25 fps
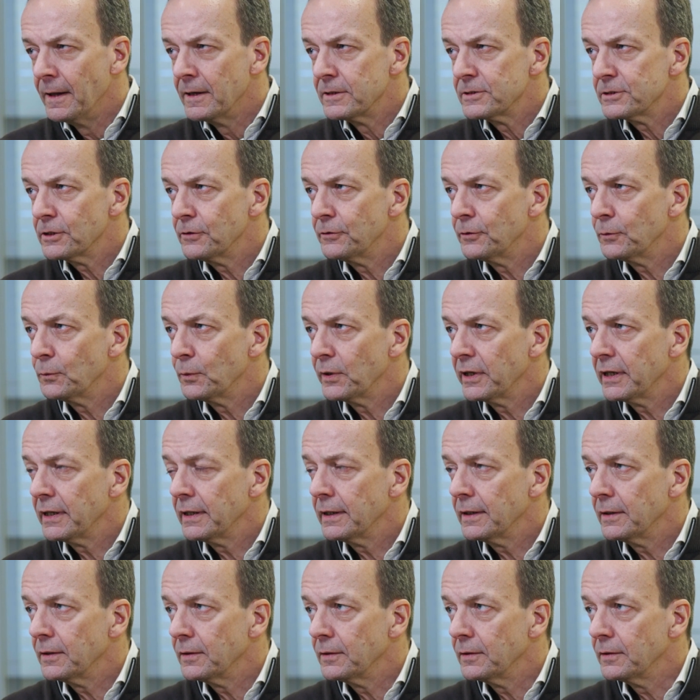So the
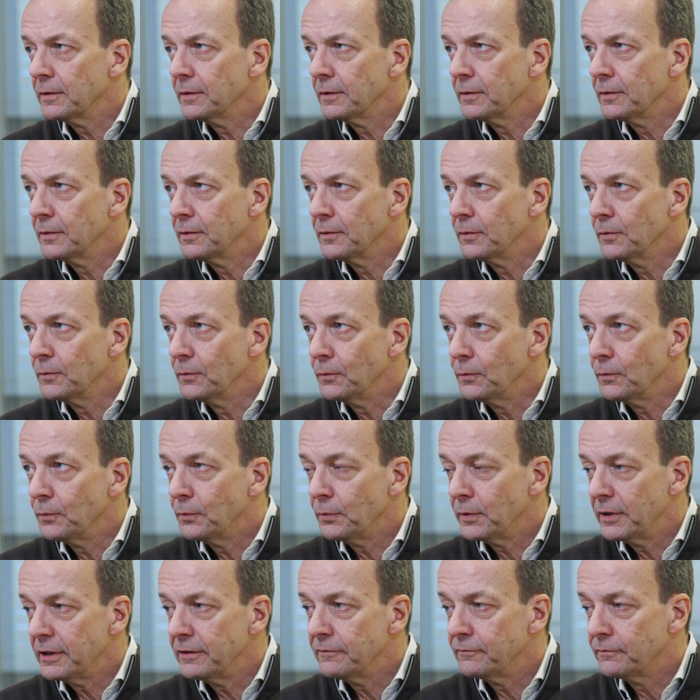way
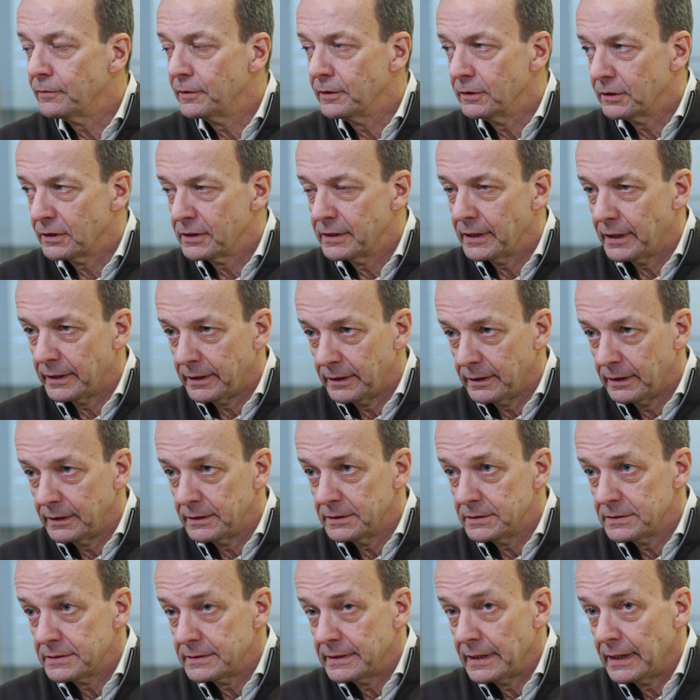we've looked at it
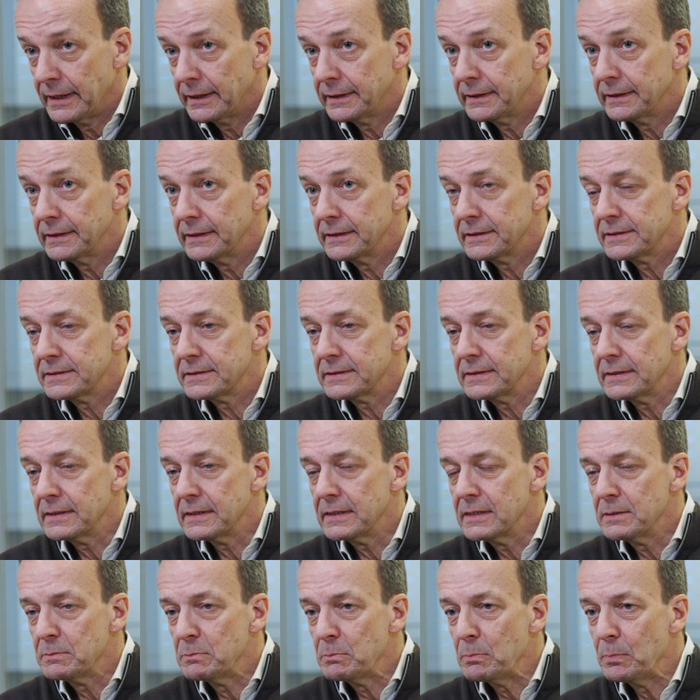is that it's
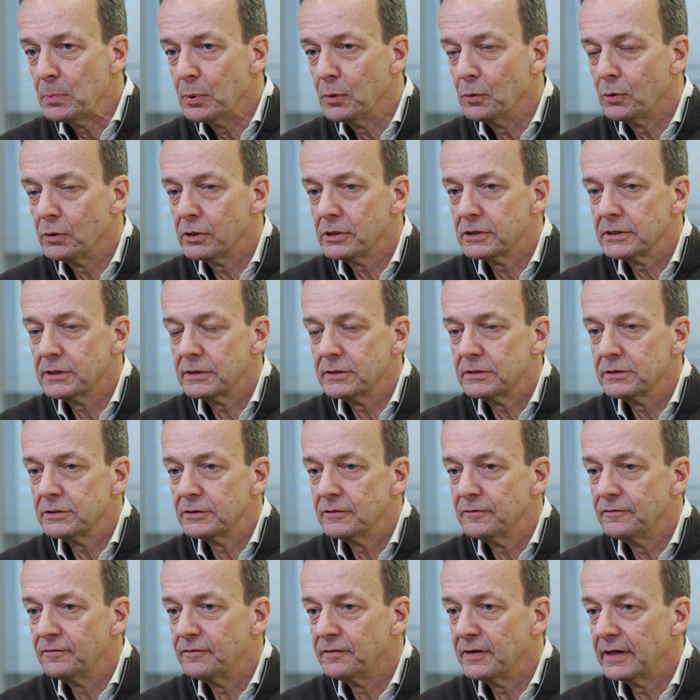important
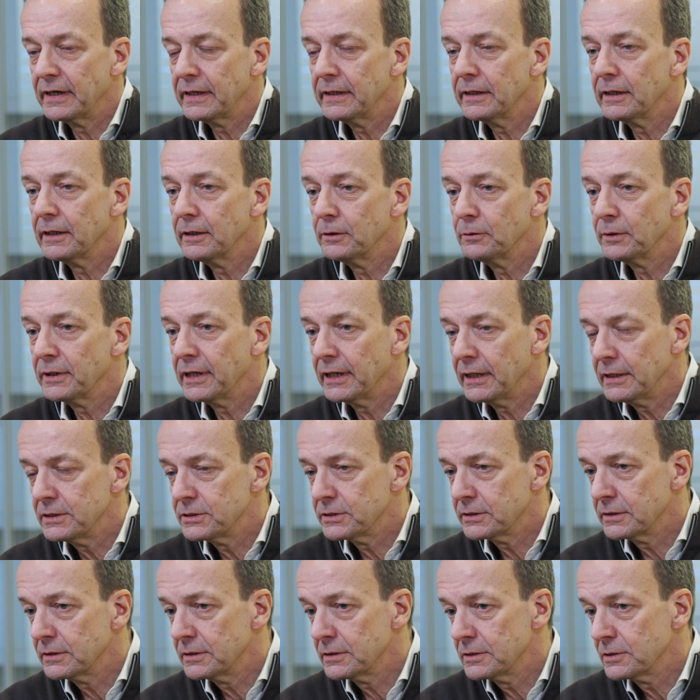to find
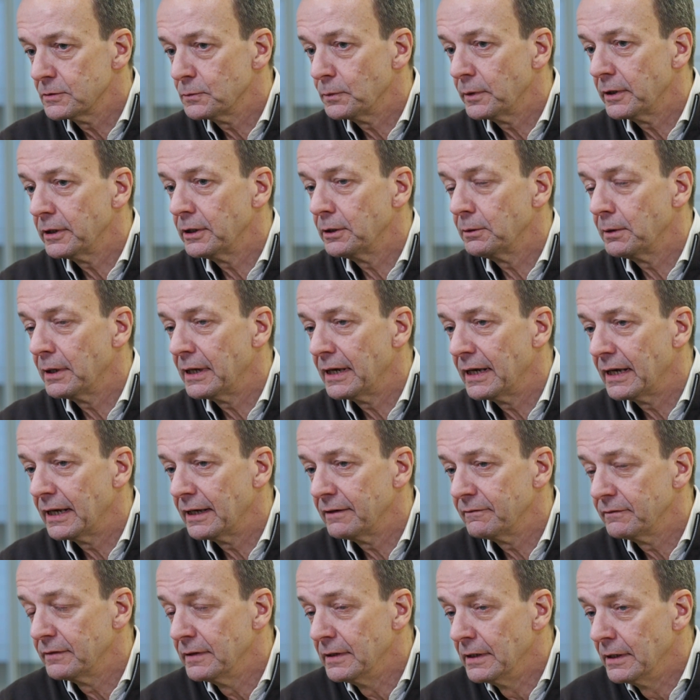locations where you
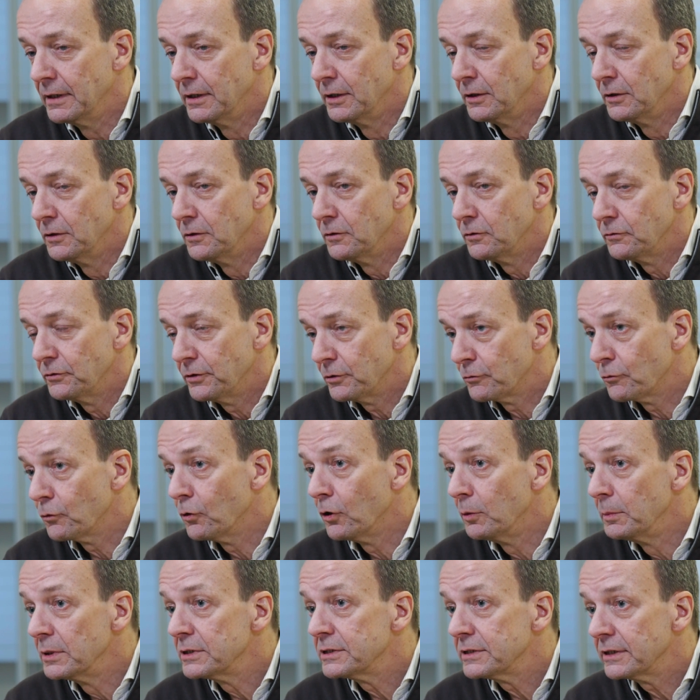have the
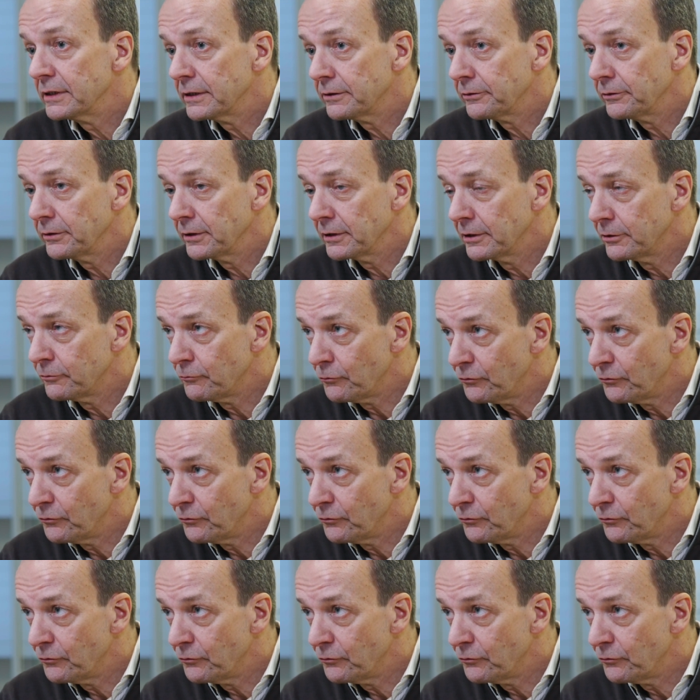raw material